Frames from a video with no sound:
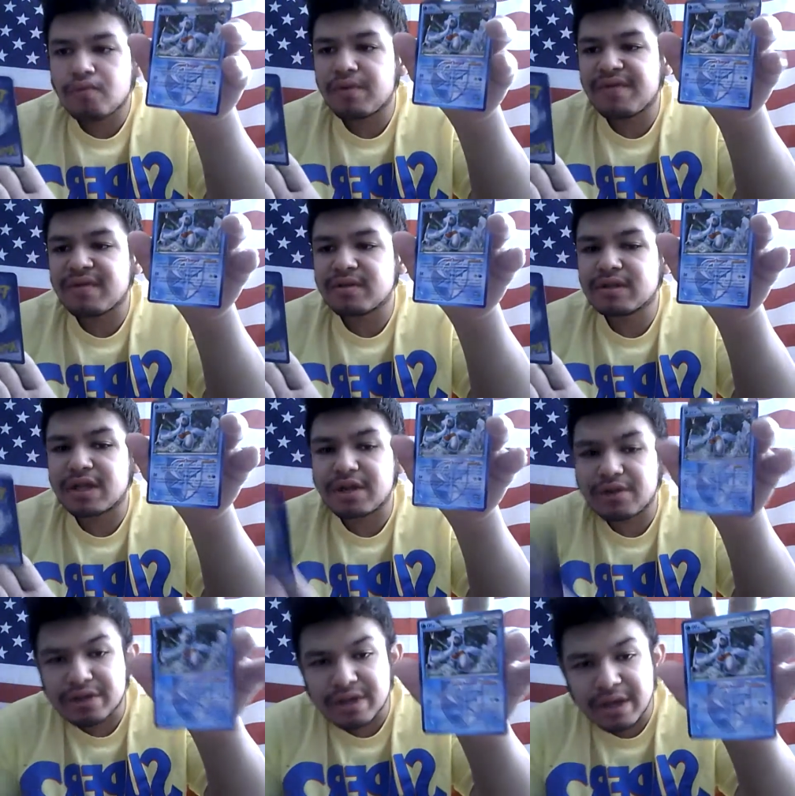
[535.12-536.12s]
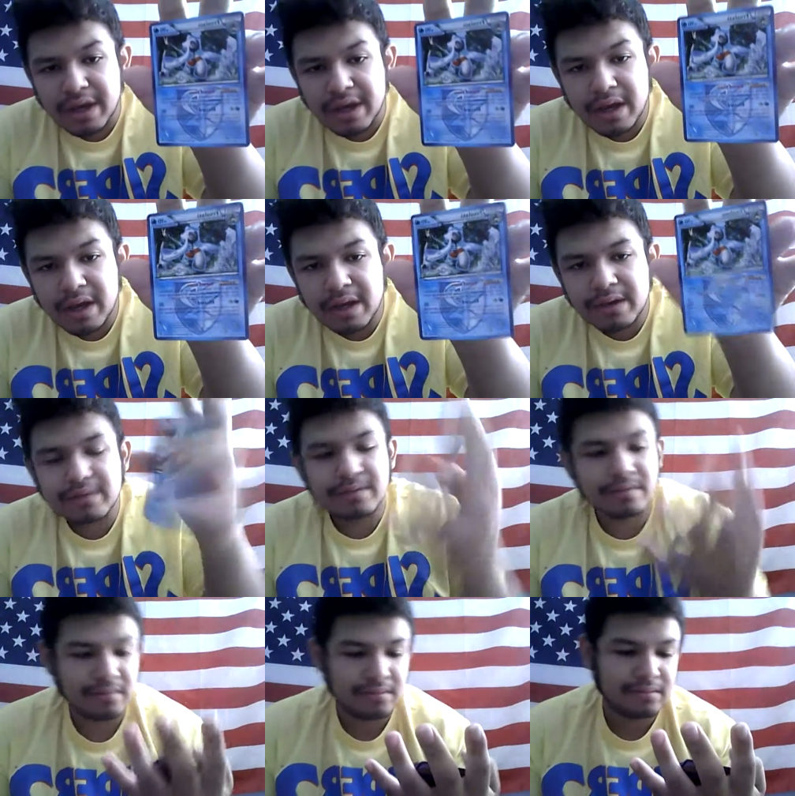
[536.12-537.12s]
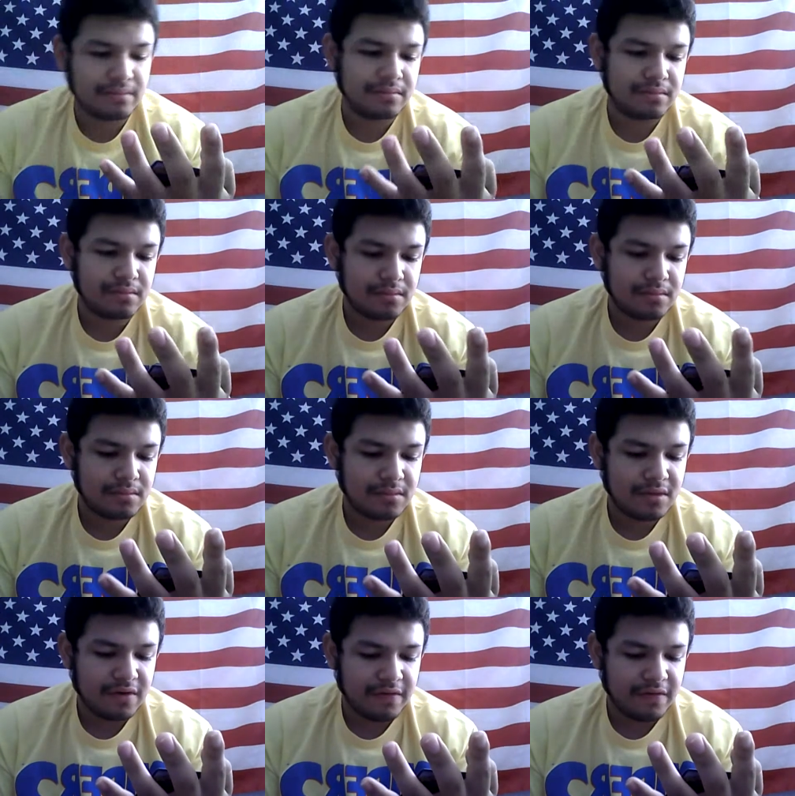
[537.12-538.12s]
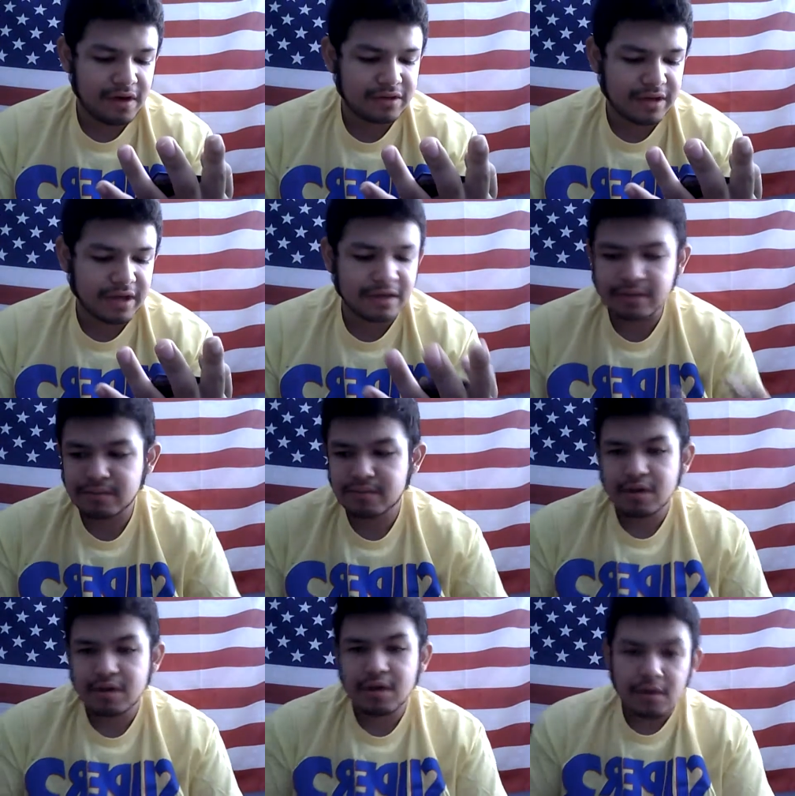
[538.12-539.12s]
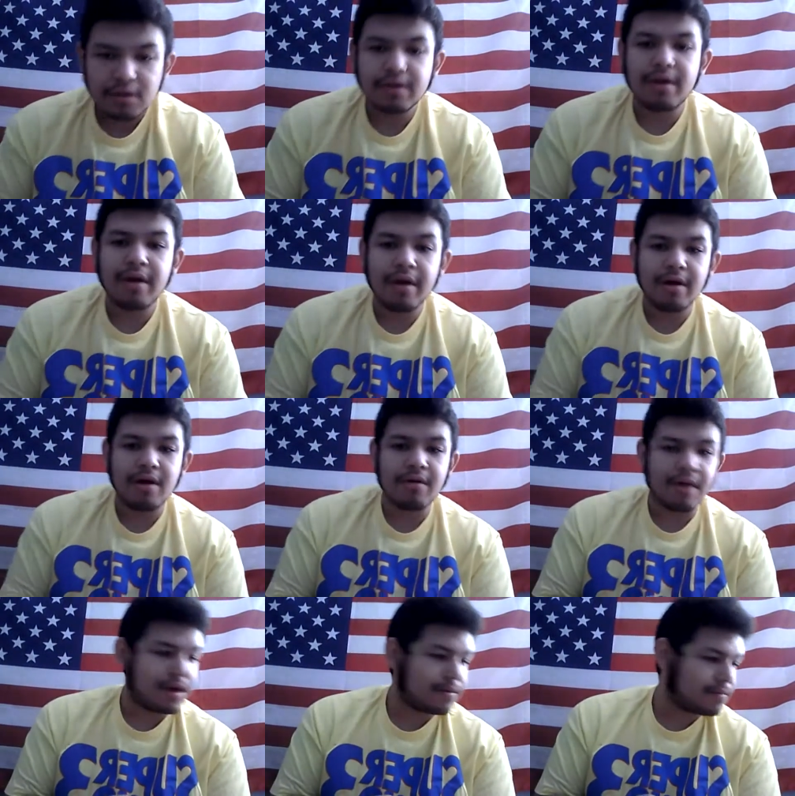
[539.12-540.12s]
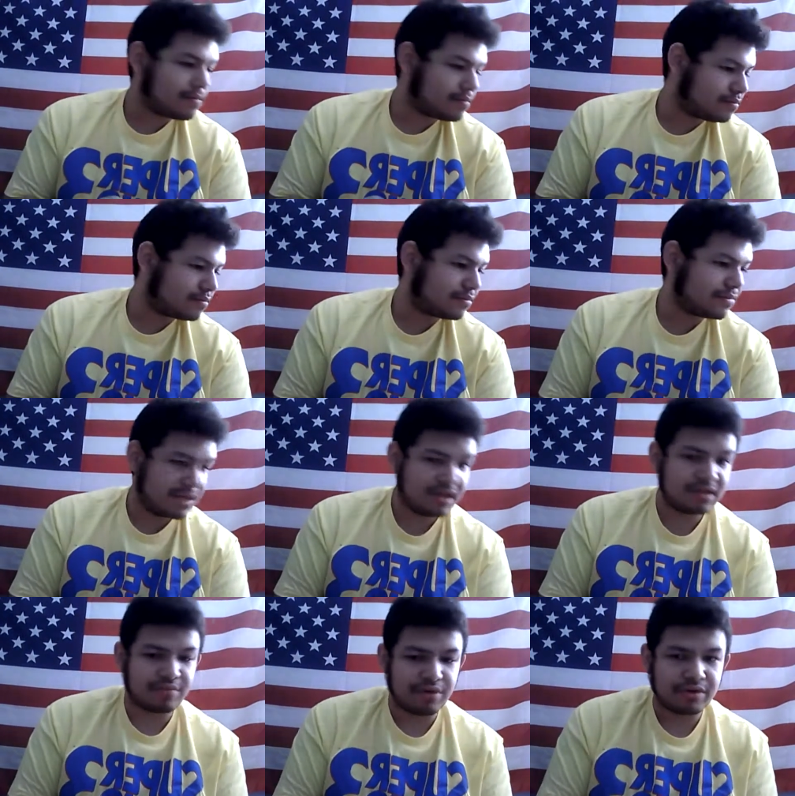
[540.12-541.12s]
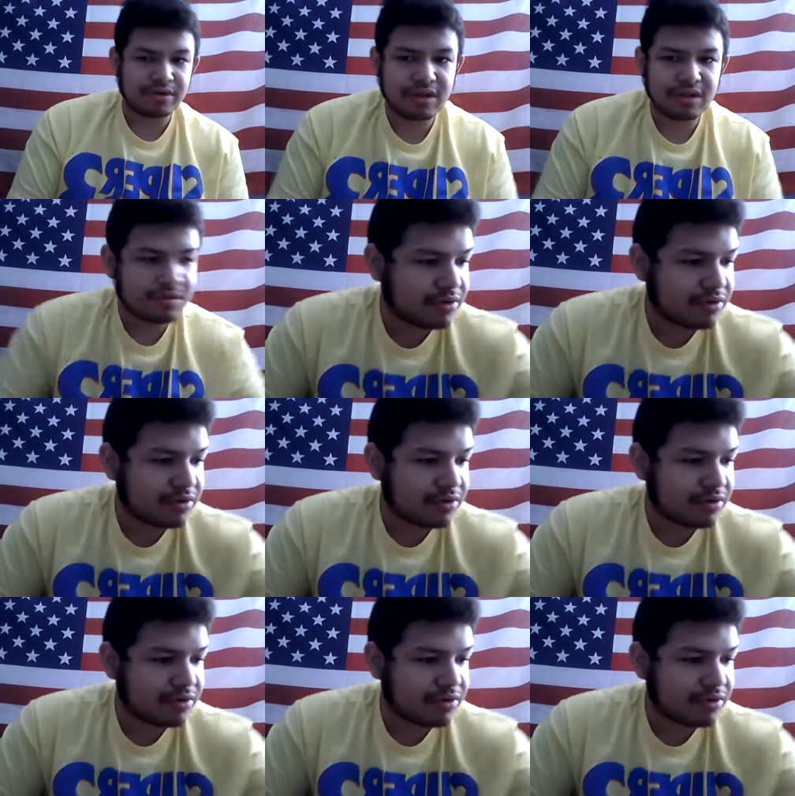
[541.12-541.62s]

Reverse Teddiursa, and Froslass. Uh, alright. Decent pulls, decent